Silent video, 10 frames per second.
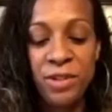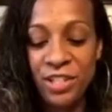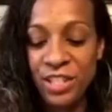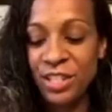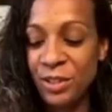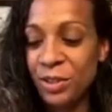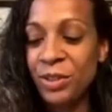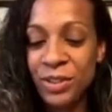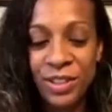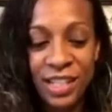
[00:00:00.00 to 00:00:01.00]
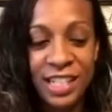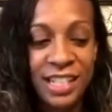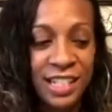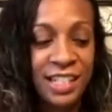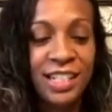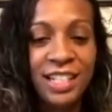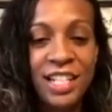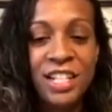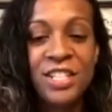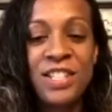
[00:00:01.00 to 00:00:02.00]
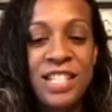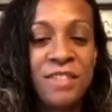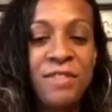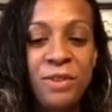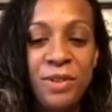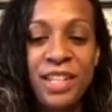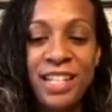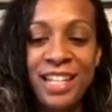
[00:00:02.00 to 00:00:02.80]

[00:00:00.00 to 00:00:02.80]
Just Google and sift through the